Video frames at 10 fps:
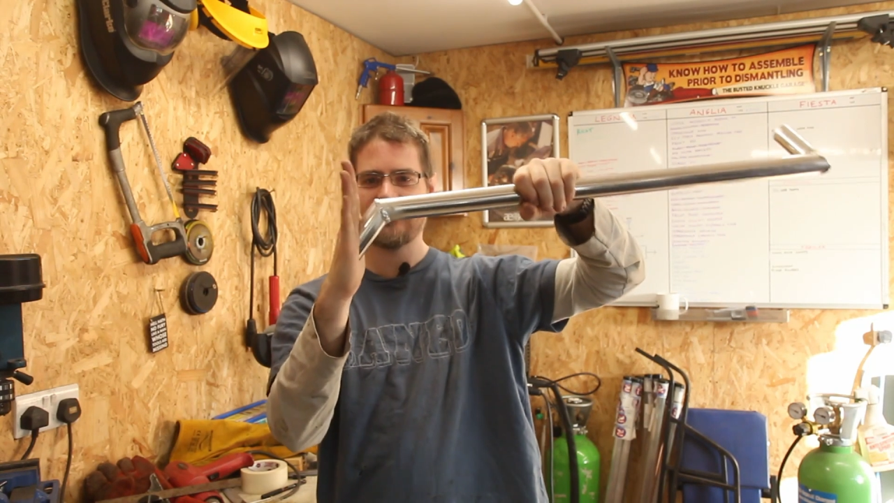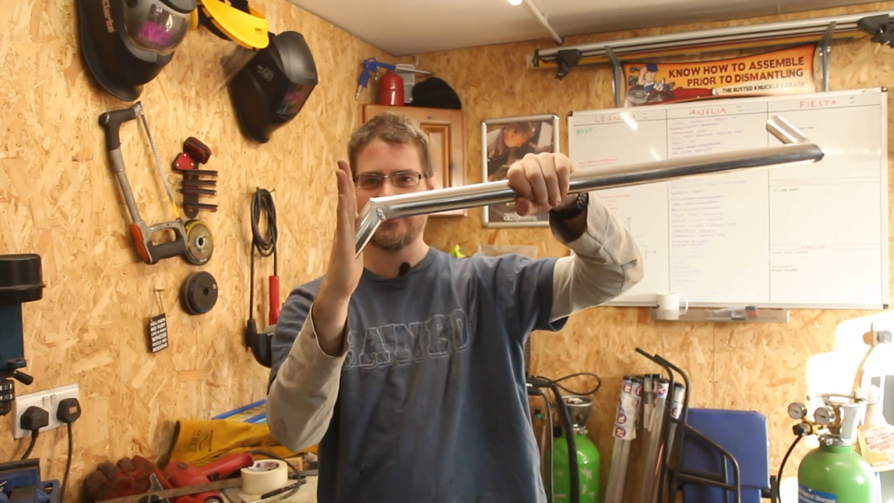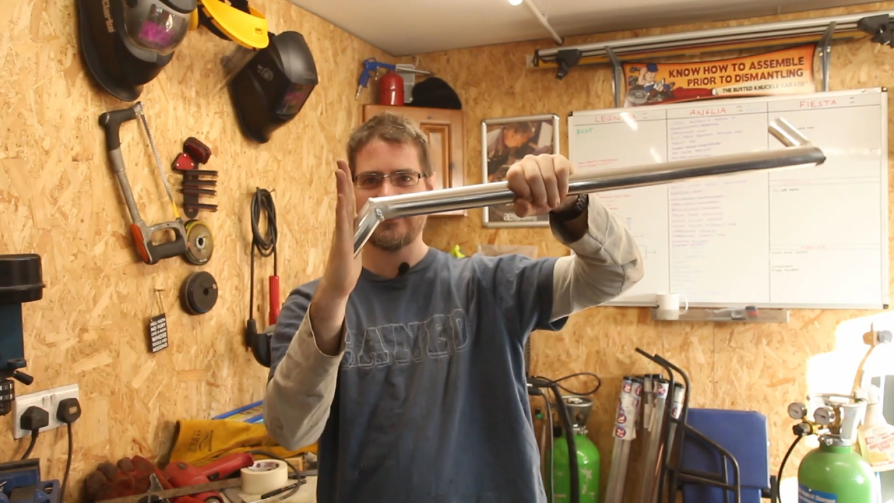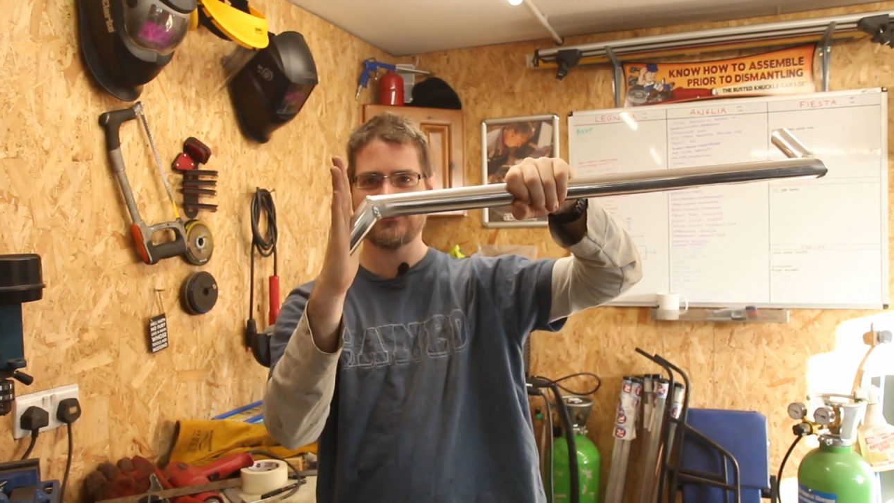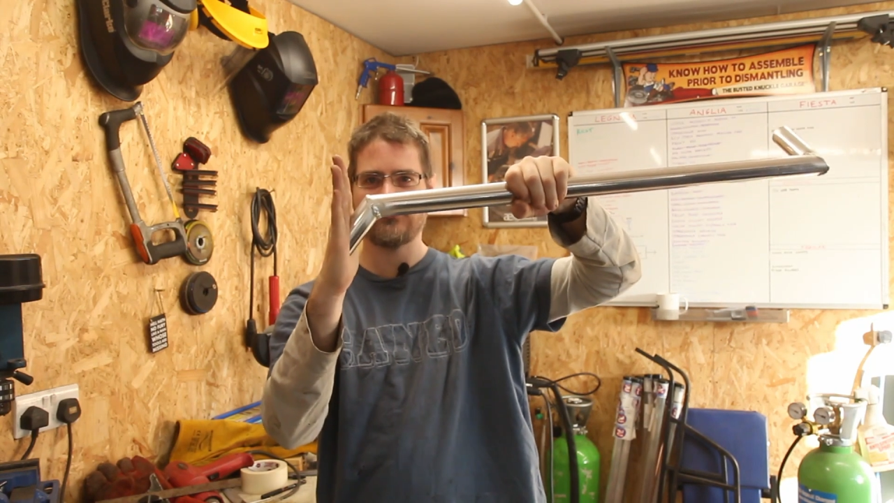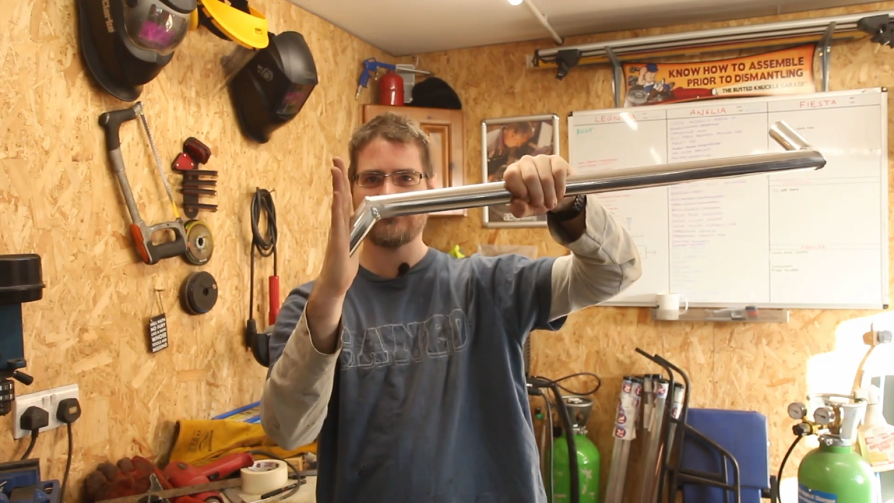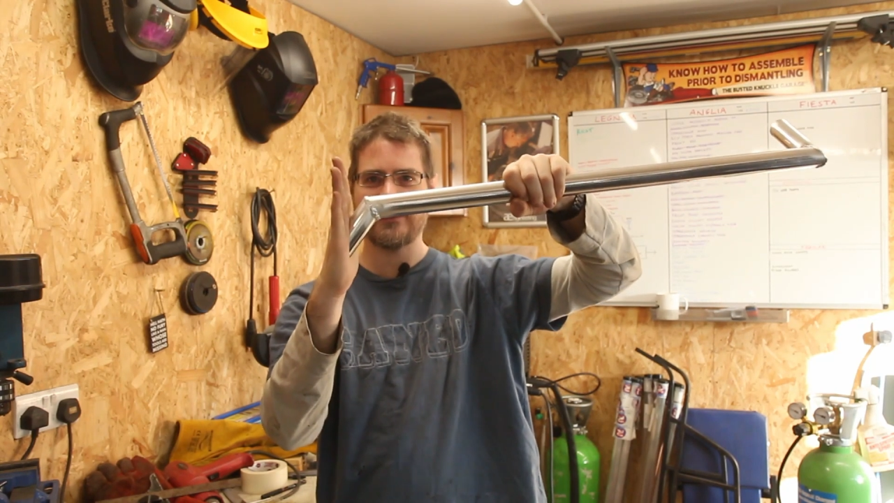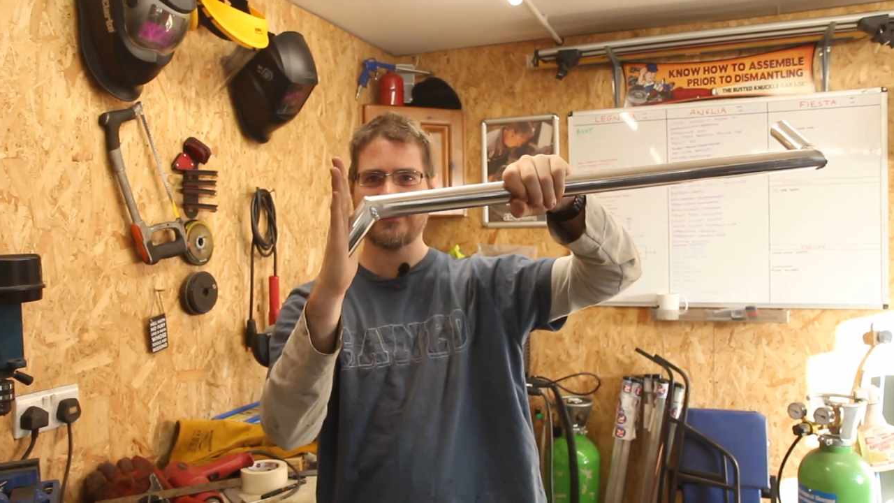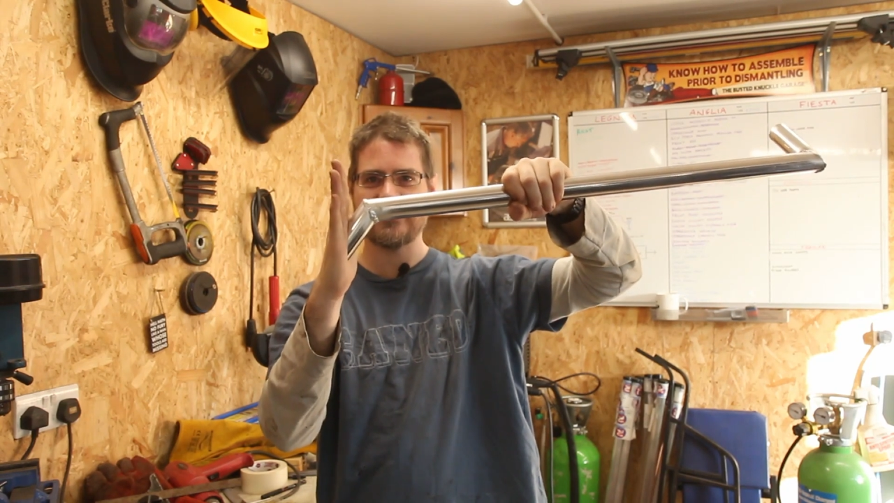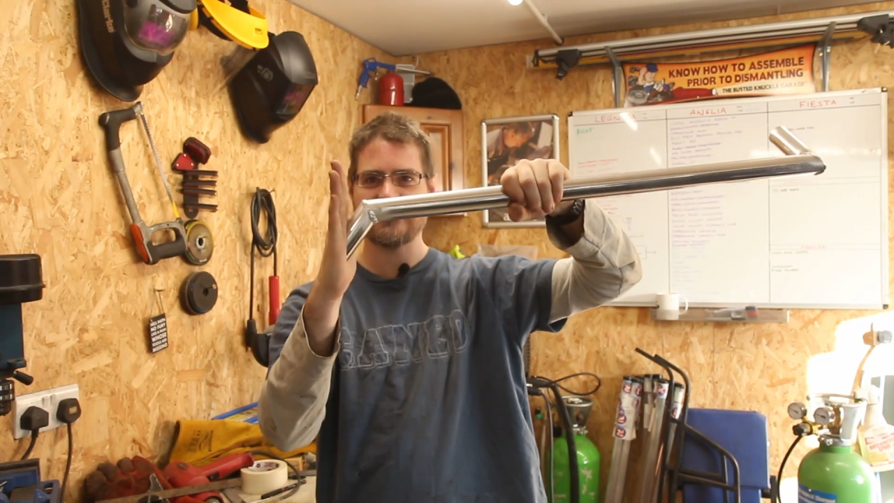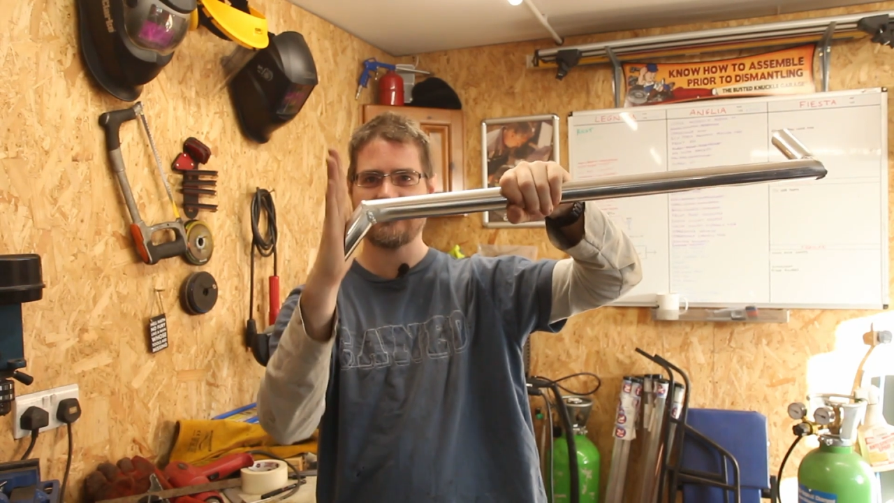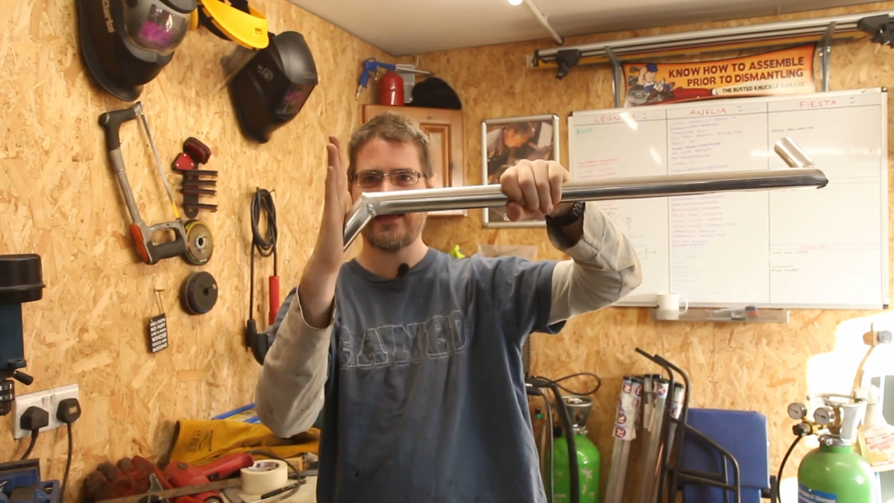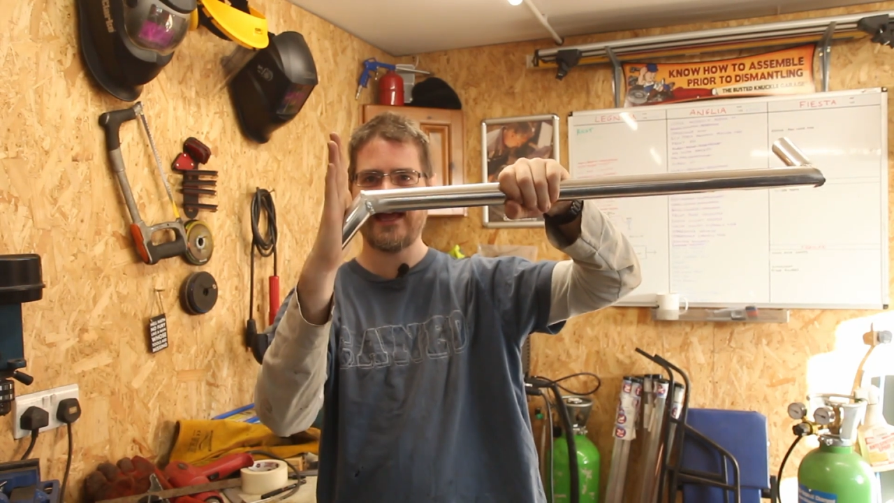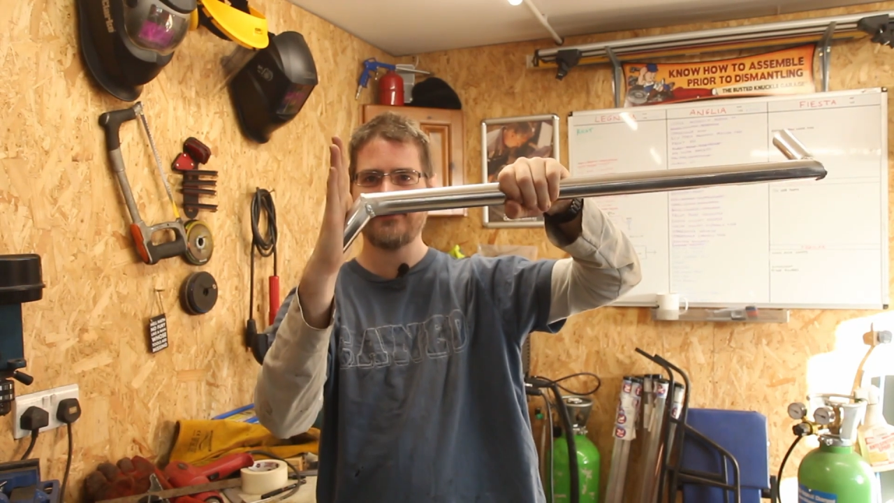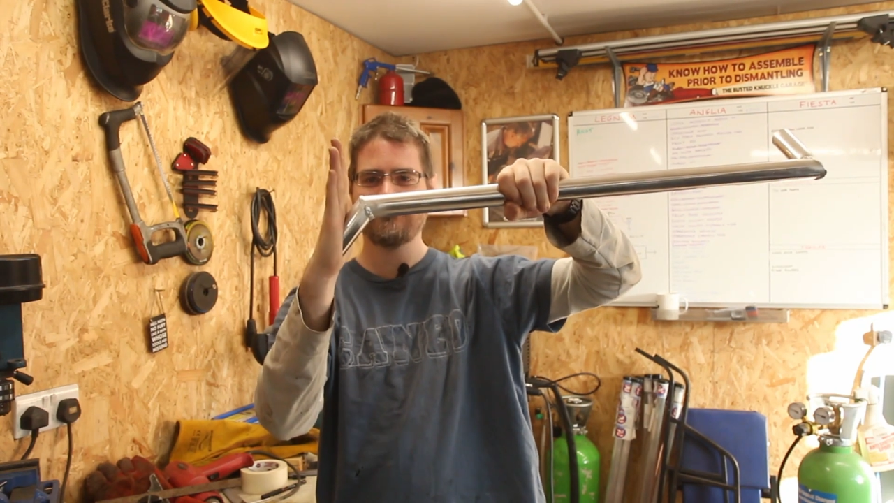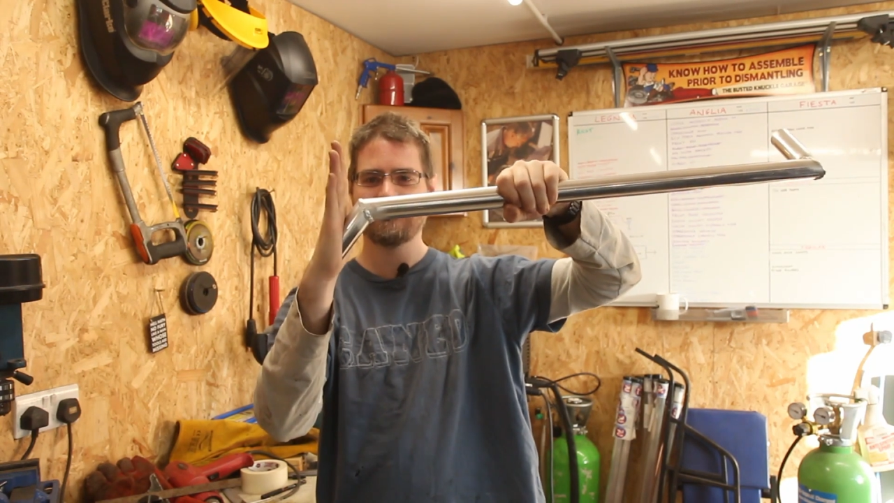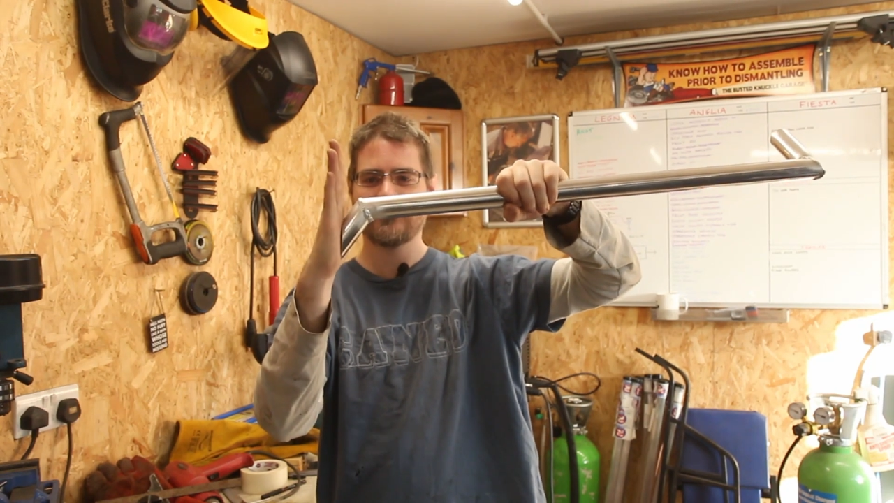against the radiator there.